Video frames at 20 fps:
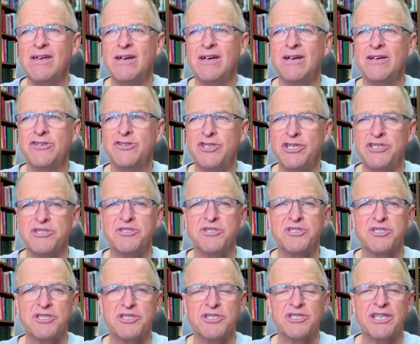
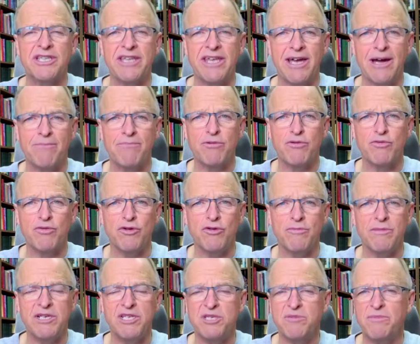Jesus is in the upper room.
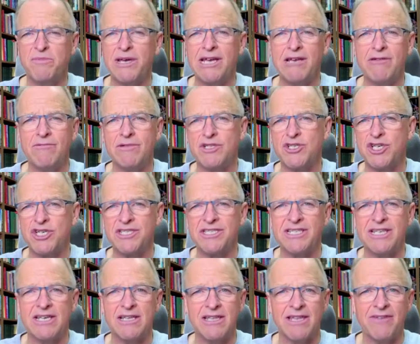He's speaking with just the
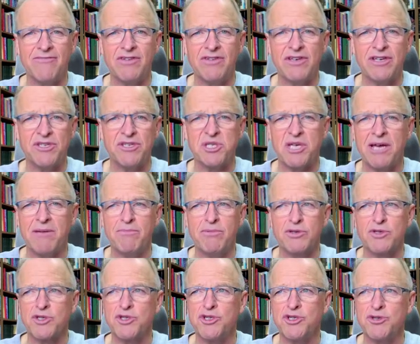11
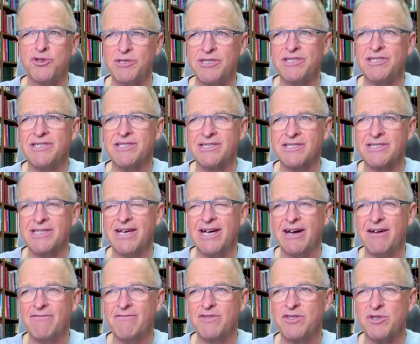disciples. Judas has
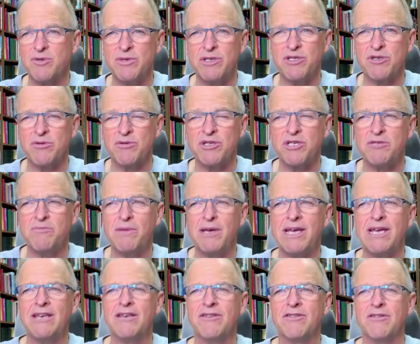left, so he's only
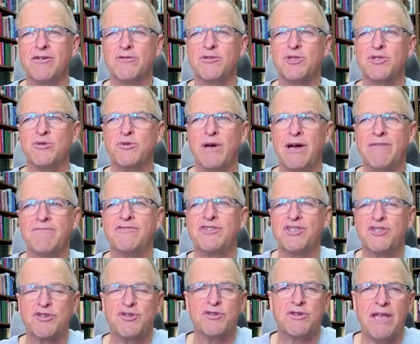speaking to those who
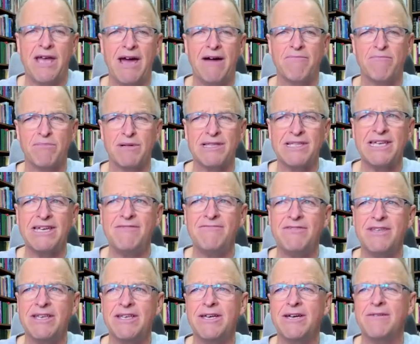have believed
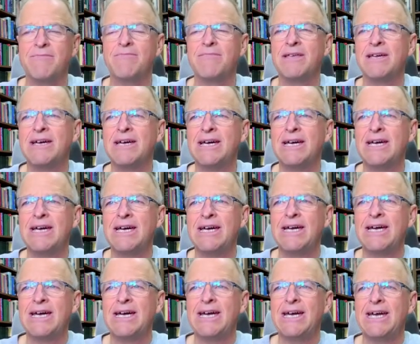in him.
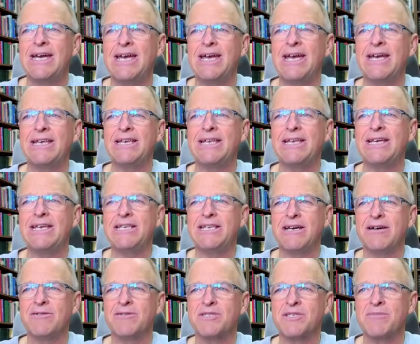And he
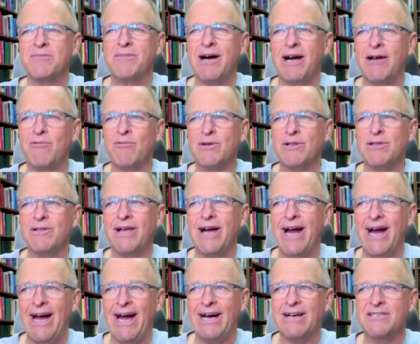tells them, "I will
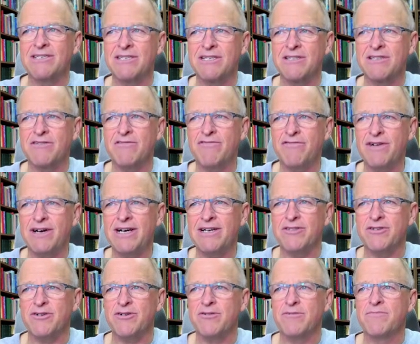ask the
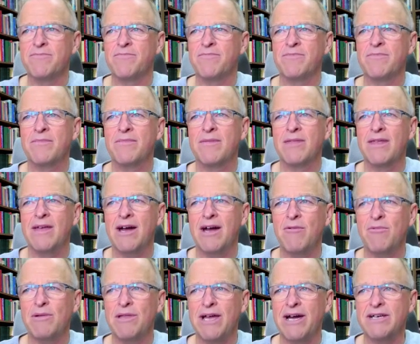Father. I
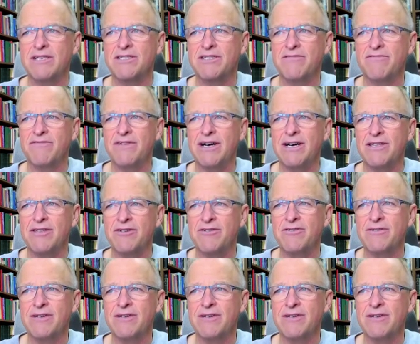will ask the Father."